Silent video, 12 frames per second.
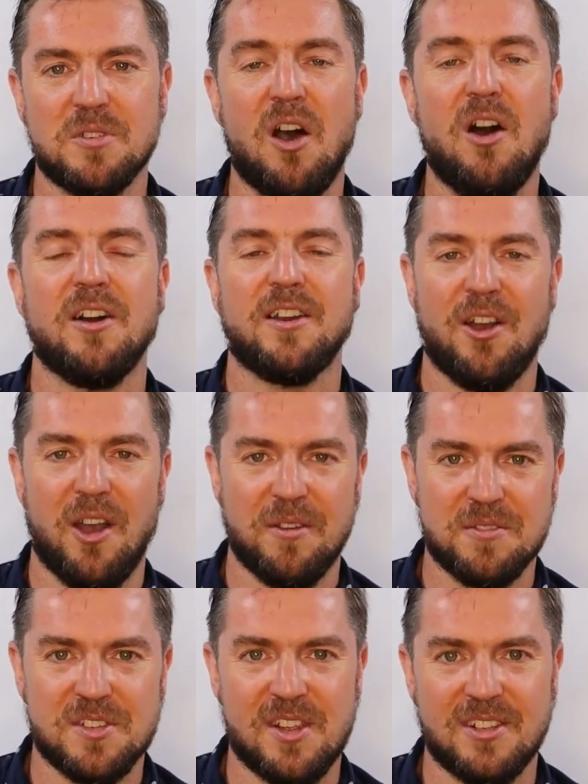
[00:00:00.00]

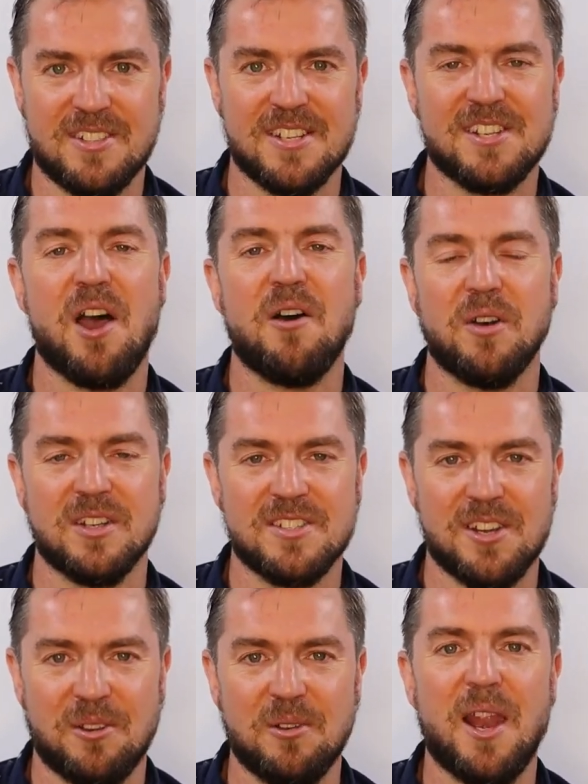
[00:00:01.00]
archives to cover,
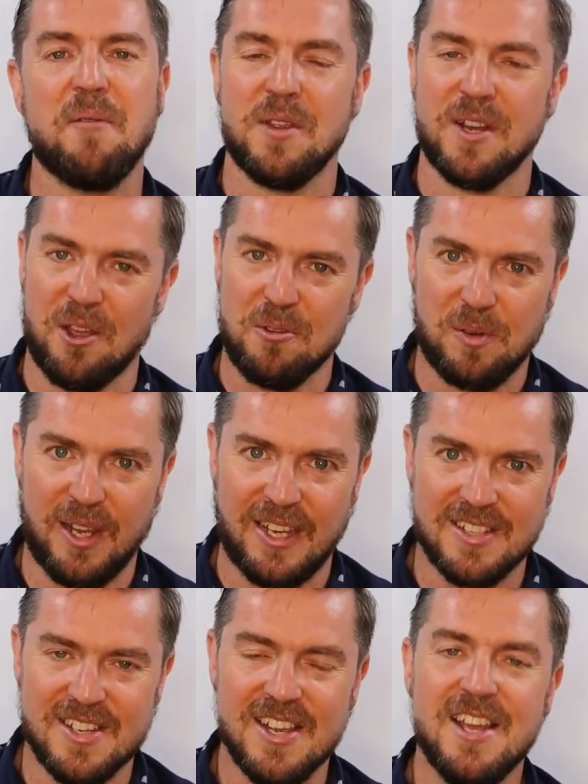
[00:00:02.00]
so let me know
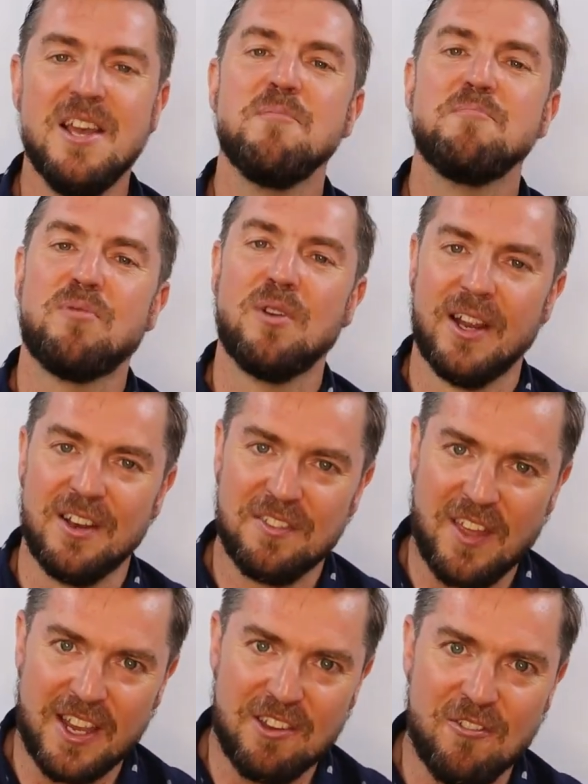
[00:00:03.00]
please. Brilliant,
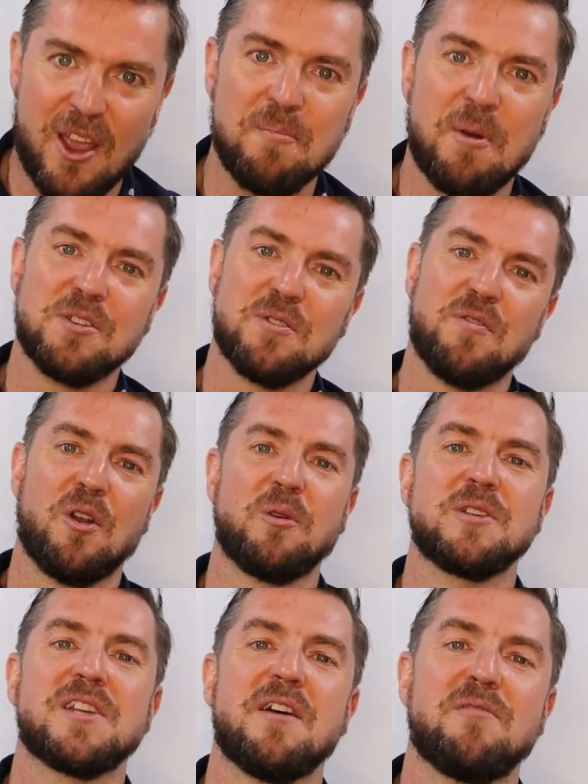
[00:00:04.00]
thank you very much for
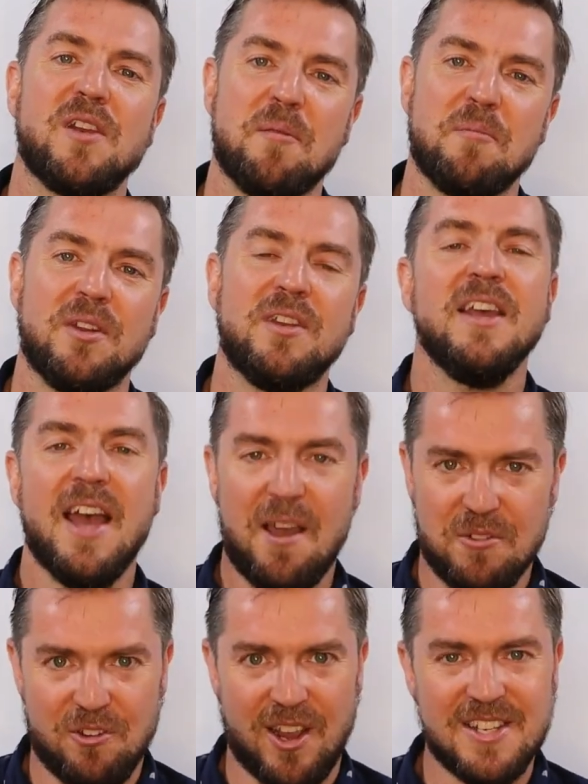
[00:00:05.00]
following TEFL Lemon.
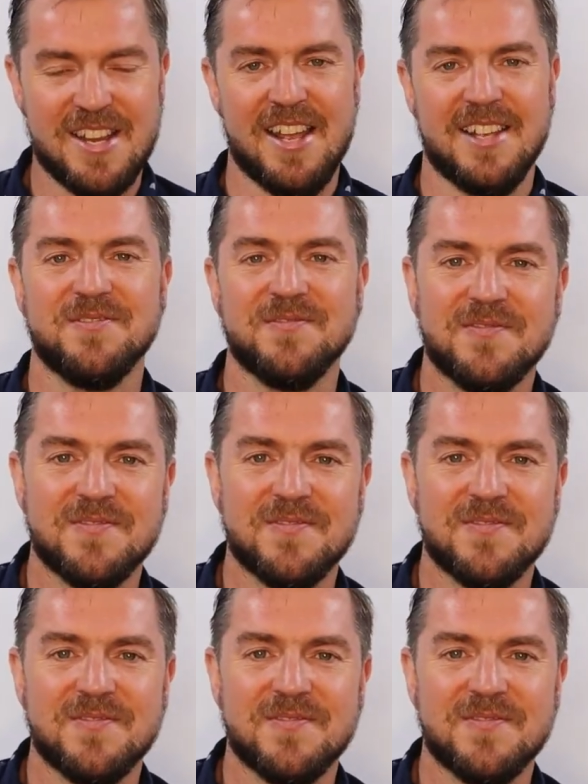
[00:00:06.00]
Have a great day.